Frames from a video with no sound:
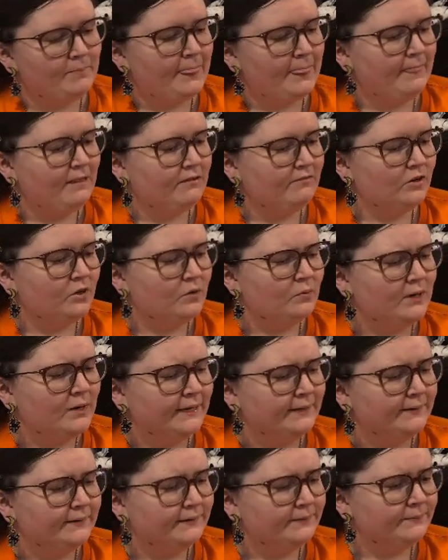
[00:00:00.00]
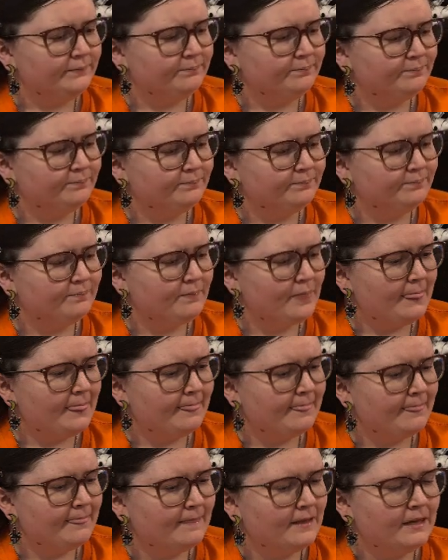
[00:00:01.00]
for a while,
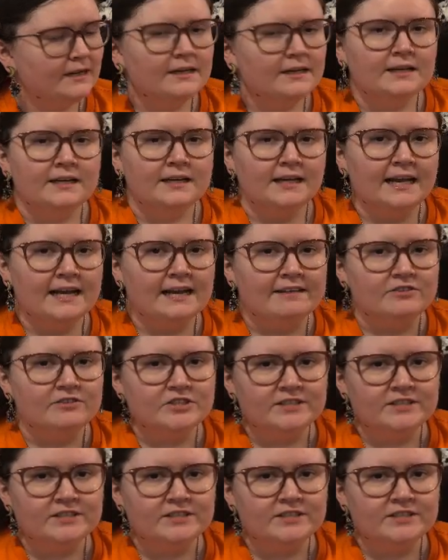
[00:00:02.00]
and